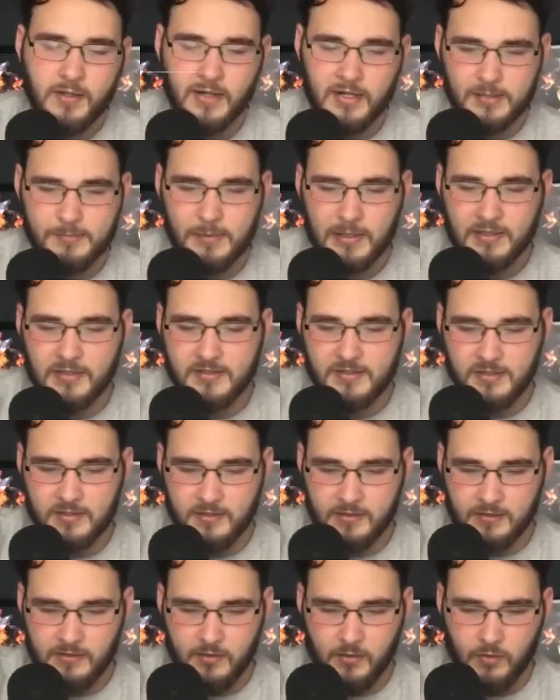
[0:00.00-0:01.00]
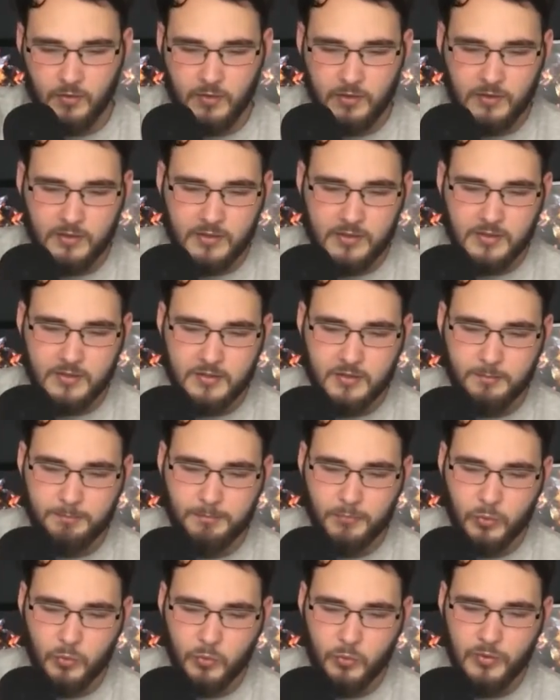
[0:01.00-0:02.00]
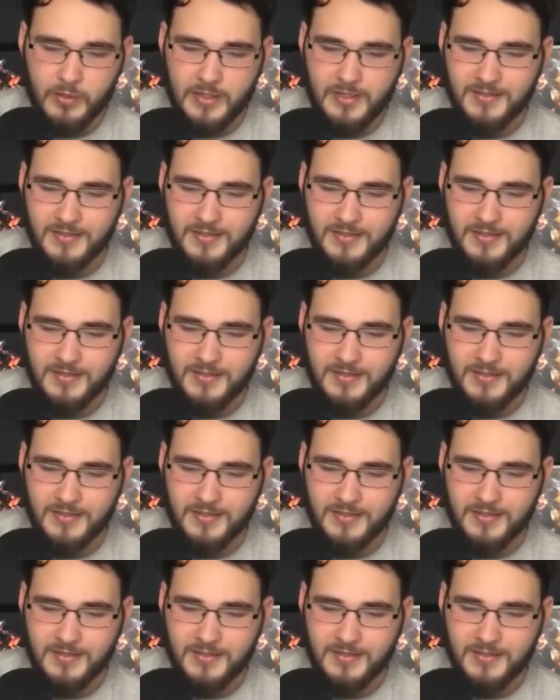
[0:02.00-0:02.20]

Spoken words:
Okay, let's practice it. Go on, get the ball